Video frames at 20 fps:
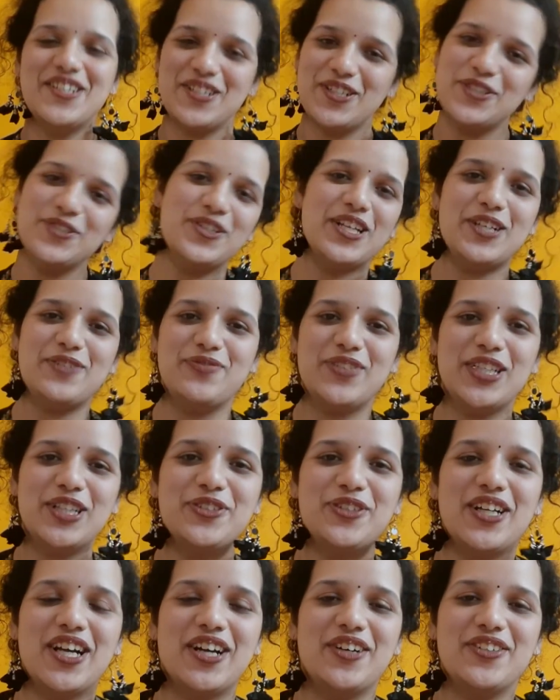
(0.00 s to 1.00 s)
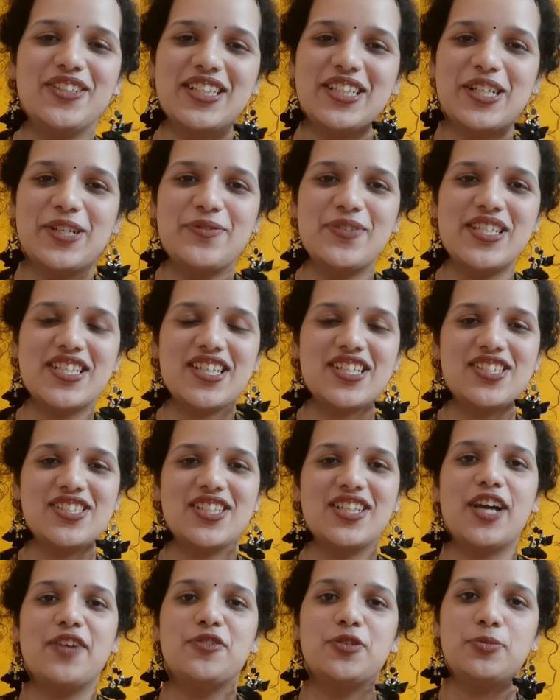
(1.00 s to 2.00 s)
do let me know down in the comment
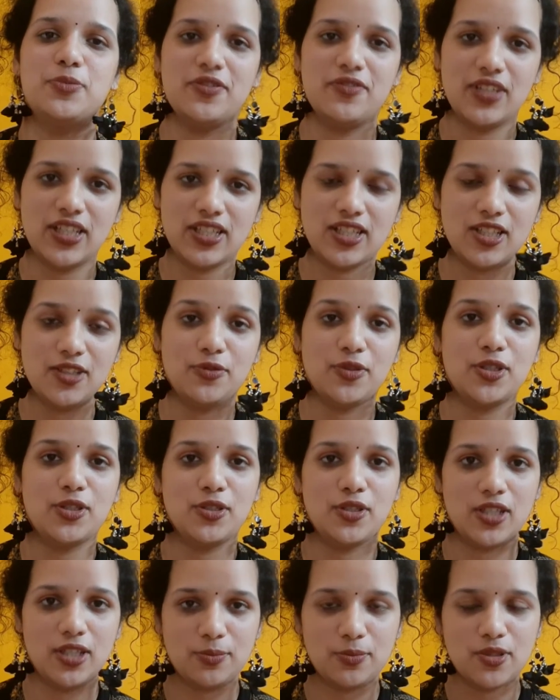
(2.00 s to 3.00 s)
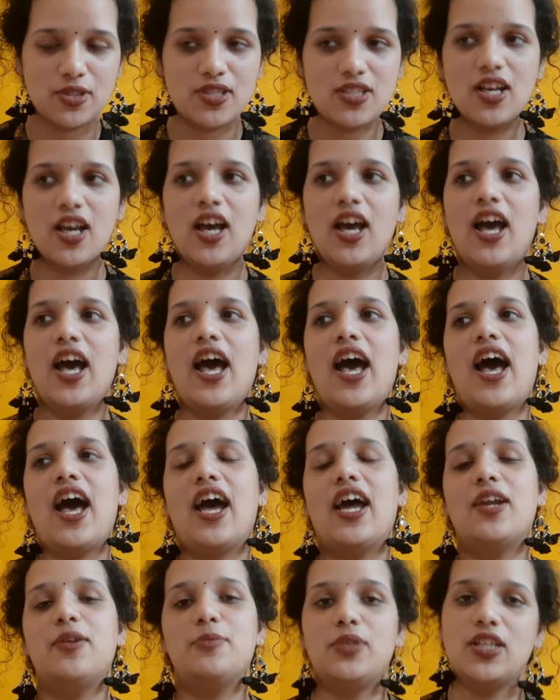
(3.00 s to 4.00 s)
section i would be waiting for your inputs
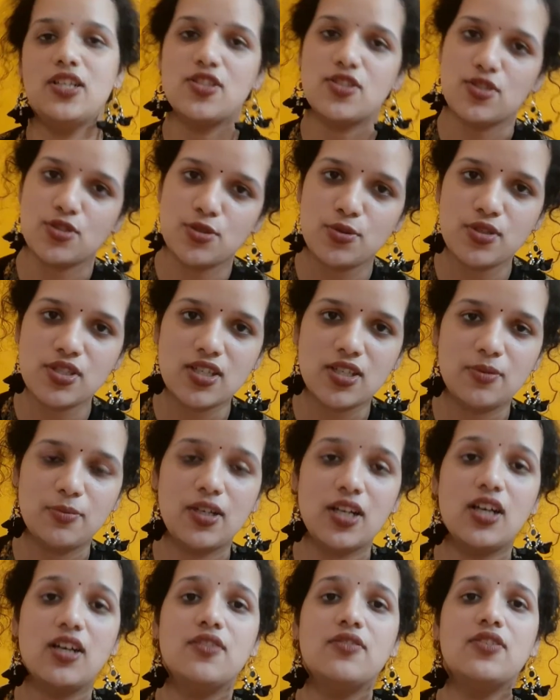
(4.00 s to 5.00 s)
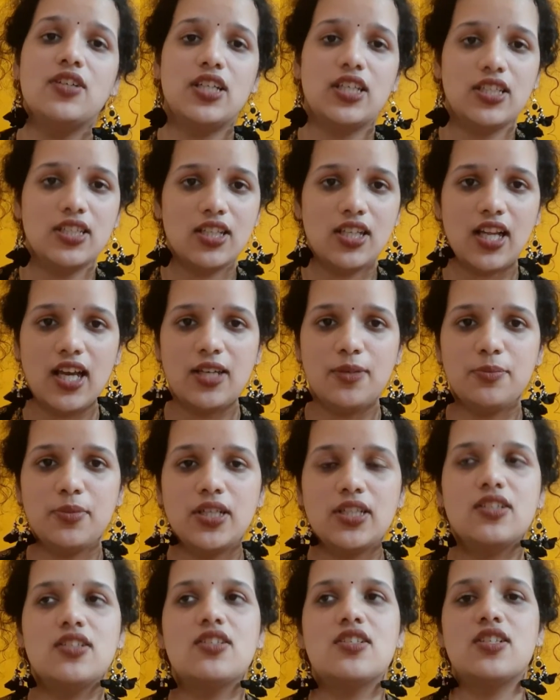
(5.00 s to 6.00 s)
and please show some love hit the like
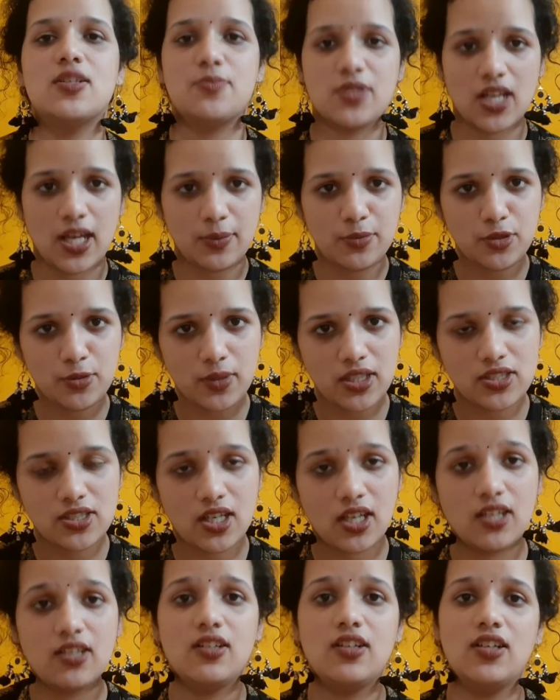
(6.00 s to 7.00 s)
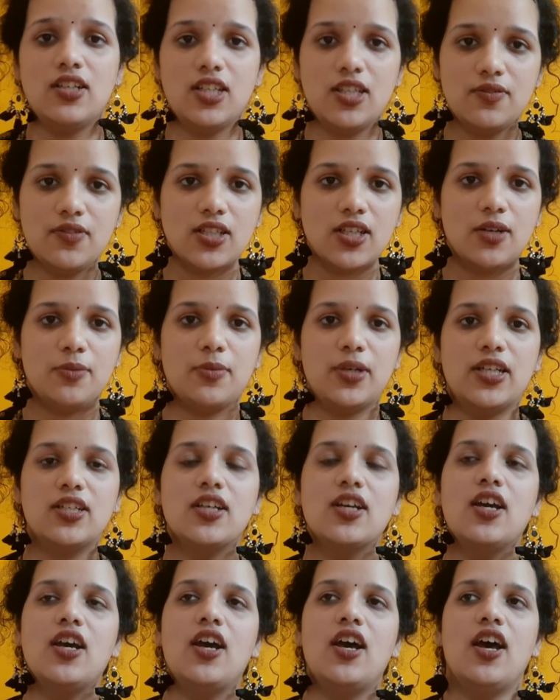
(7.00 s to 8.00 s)
button subscribe to my channel leave a
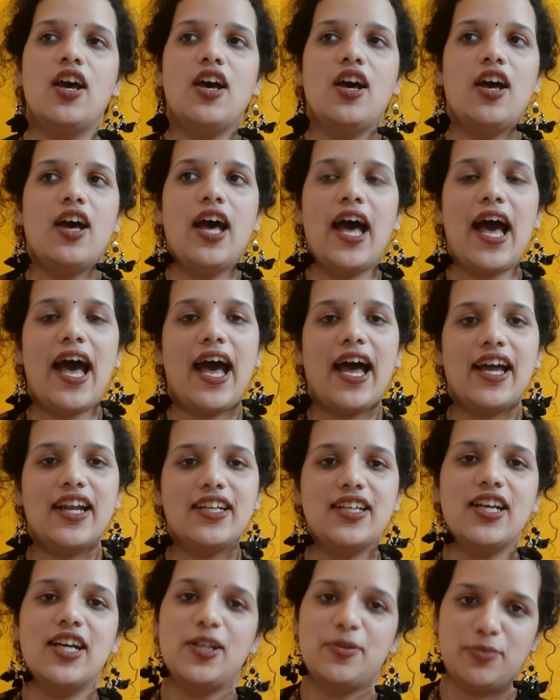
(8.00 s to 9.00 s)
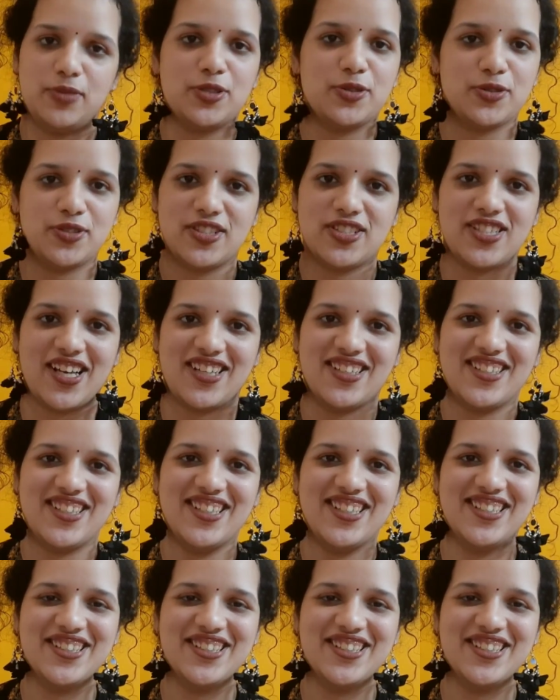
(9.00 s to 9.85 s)
comment and help me grow the channel